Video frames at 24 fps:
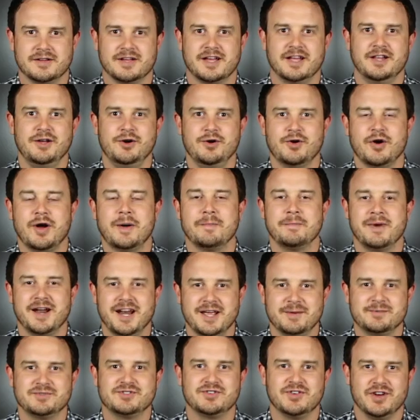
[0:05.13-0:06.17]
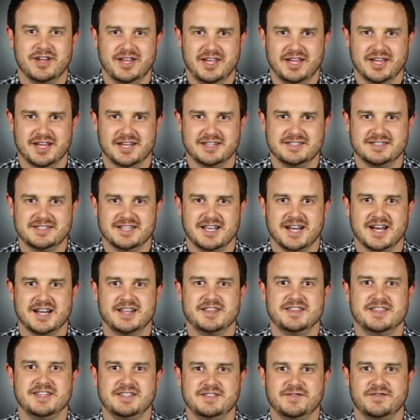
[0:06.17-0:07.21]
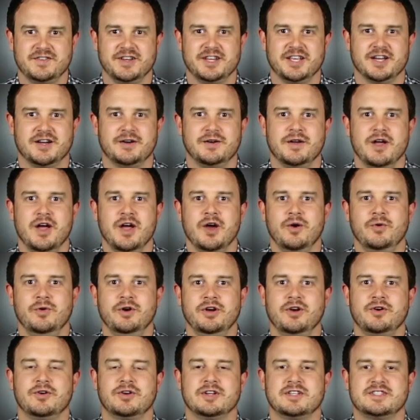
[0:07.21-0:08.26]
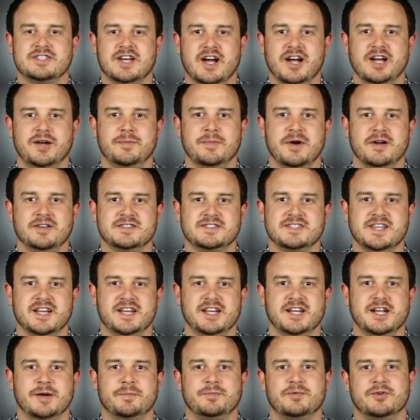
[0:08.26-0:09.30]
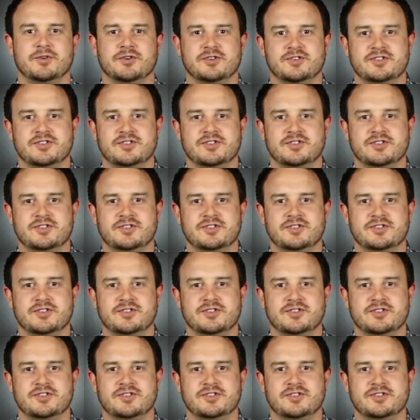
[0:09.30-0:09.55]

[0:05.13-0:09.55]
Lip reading: Hello, my name is Greg Higgins, and in this video, we're going to talk about setting up your